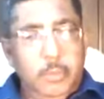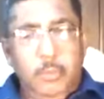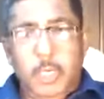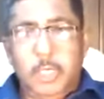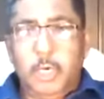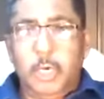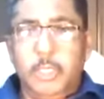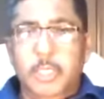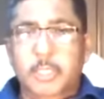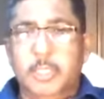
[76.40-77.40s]
what all
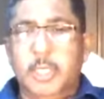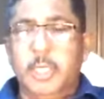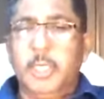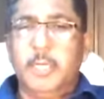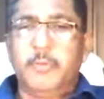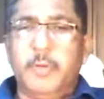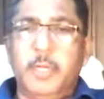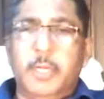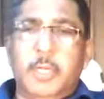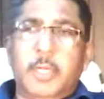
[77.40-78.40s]
these three
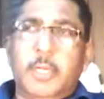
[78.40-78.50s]
different